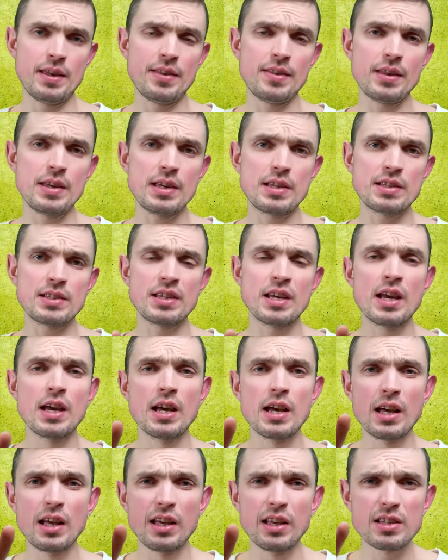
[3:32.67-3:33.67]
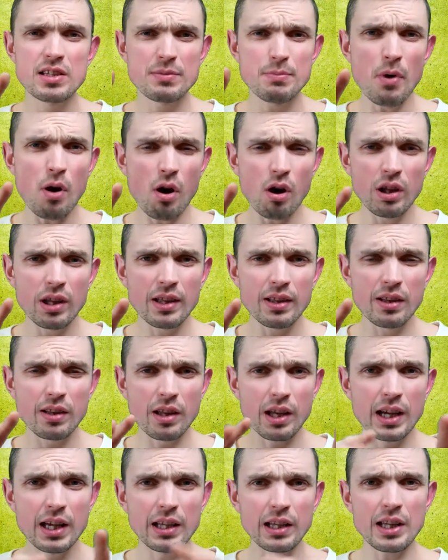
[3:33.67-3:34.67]
these small
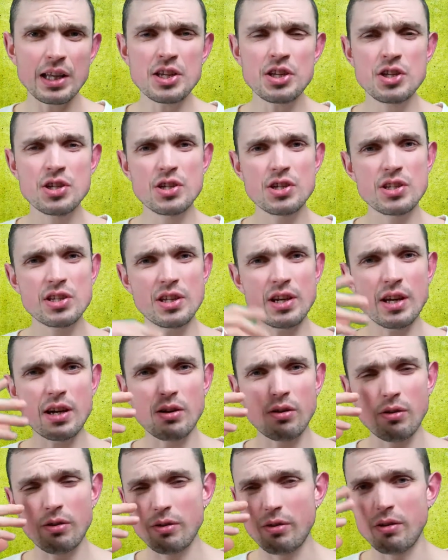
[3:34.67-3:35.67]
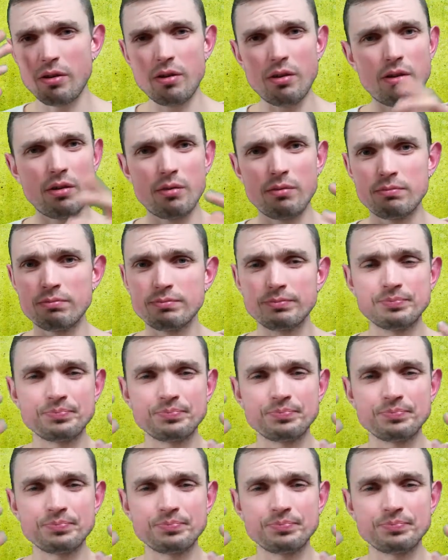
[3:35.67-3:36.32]
little glitches in our